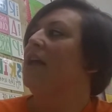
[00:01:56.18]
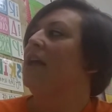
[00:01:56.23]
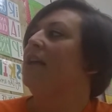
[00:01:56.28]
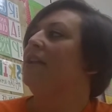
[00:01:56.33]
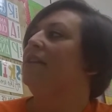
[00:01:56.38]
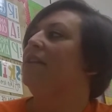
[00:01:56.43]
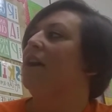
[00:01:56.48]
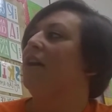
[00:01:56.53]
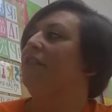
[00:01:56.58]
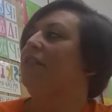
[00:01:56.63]

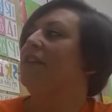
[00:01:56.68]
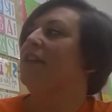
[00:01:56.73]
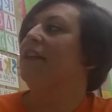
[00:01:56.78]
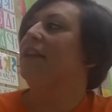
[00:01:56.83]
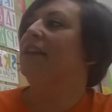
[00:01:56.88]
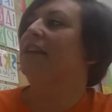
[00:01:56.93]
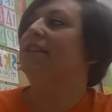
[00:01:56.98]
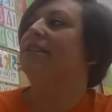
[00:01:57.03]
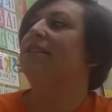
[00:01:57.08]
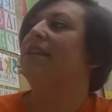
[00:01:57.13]
Nothing
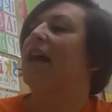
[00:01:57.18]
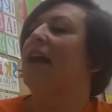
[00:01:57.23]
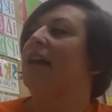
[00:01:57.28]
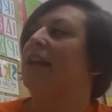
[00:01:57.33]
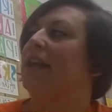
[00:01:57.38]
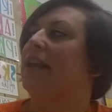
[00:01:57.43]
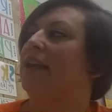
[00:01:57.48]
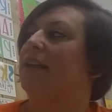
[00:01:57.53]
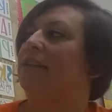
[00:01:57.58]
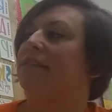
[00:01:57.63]

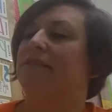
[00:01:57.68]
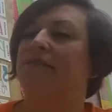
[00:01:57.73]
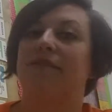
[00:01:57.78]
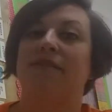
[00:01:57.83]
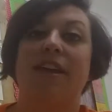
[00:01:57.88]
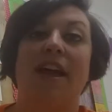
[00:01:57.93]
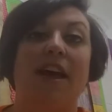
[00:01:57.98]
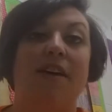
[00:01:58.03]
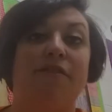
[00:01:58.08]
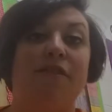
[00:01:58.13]
exciting
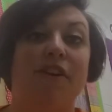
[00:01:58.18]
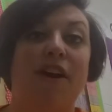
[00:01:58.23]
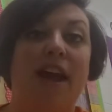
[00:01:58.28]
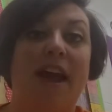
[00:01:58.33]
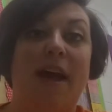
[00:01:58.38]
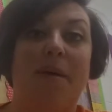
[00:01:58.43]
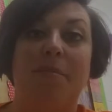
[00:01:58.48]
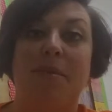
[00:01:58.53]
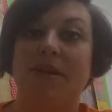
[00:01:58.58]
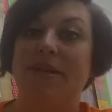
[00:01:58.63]
ever
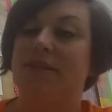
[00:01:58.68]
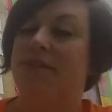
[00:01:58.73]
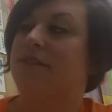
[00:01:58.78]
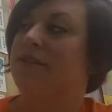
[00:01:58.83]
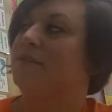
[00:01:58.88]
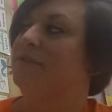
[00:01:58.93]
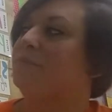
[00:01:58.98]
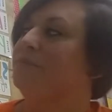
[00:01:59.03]
happened.